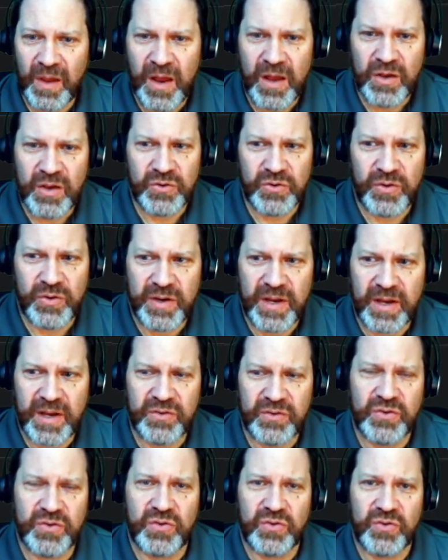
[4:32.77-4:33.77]
So the
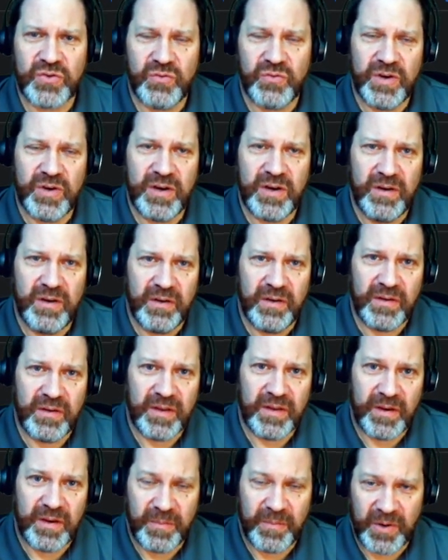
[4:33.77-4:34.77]
next screen
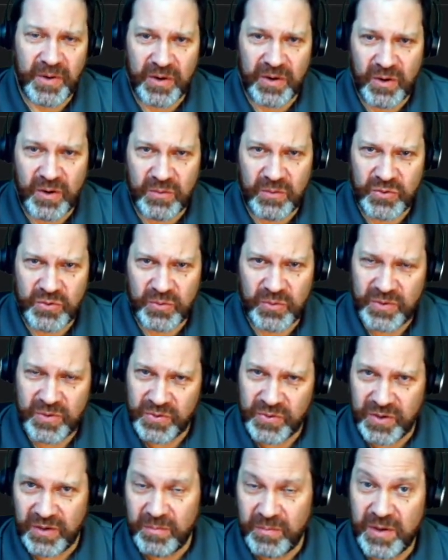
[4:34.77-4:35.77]
that I'm going to go to is
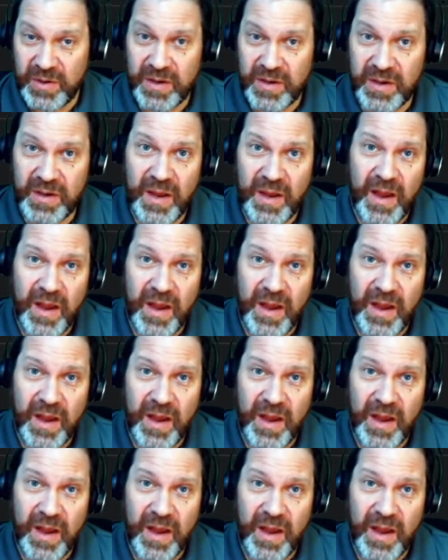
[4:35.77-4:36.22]
going to be